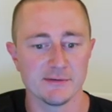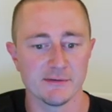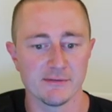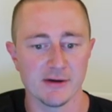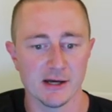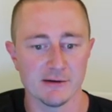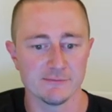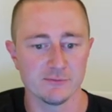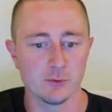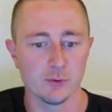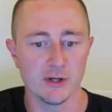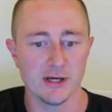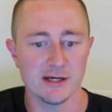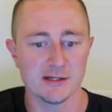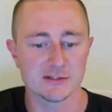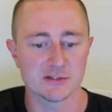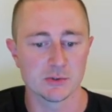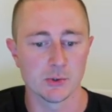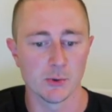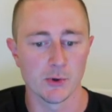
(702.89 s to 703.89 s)
I've got 48
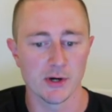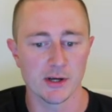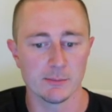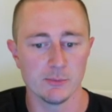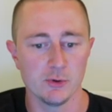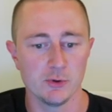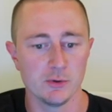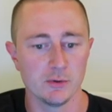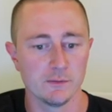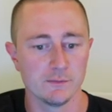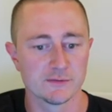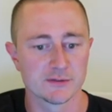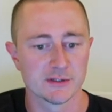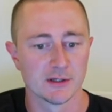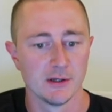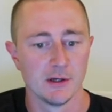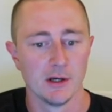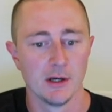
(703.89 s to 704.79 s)
scoring moves,